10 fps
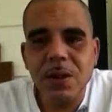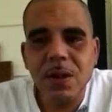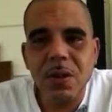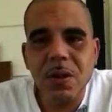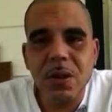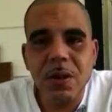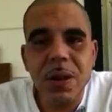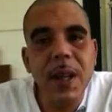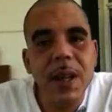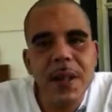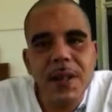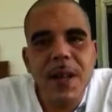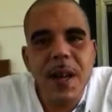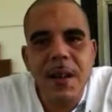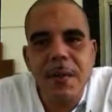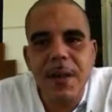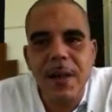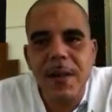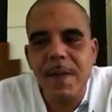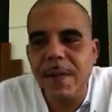or getting a job and
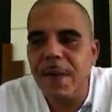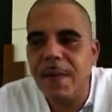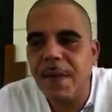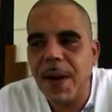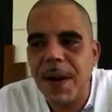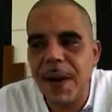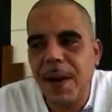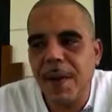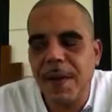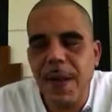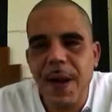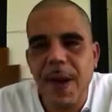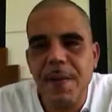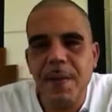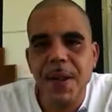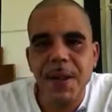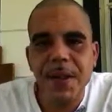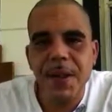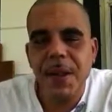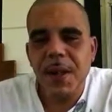then them finding out that I have a
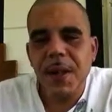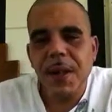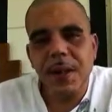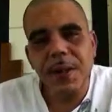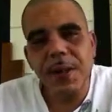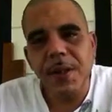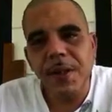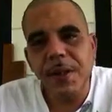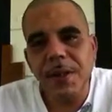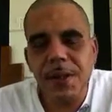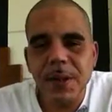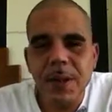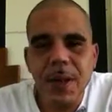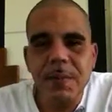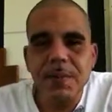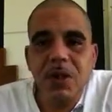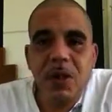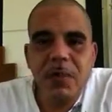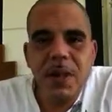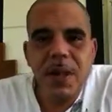record, then
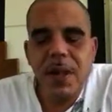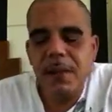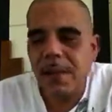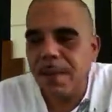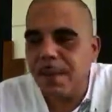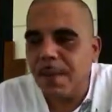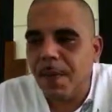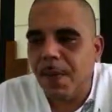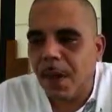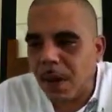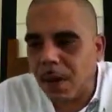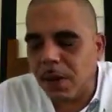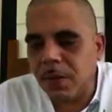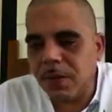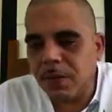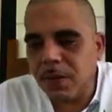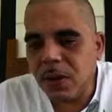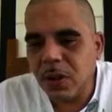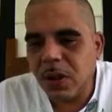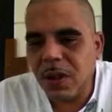terminating me. Um,
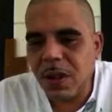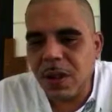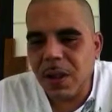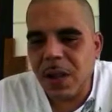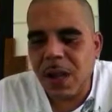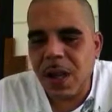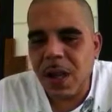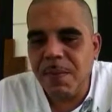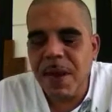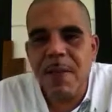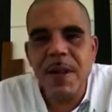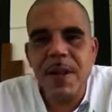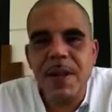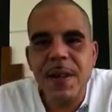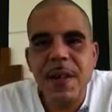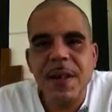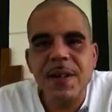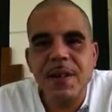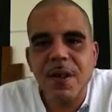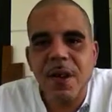you know, it made me get
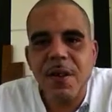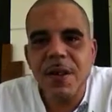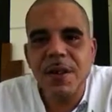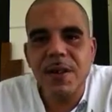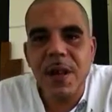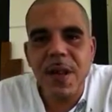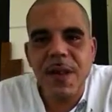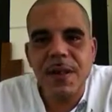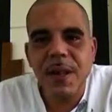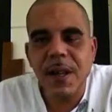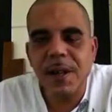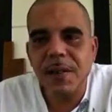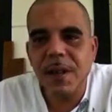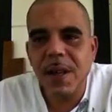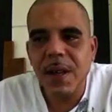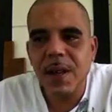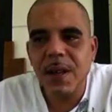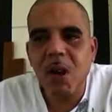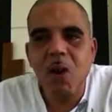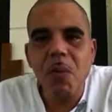discouraged a lot of times
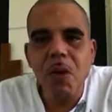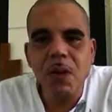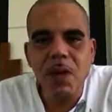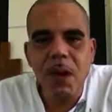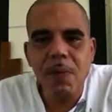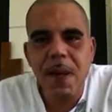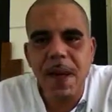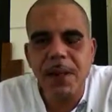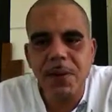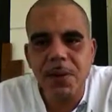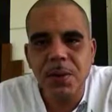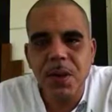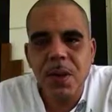and almost fall back to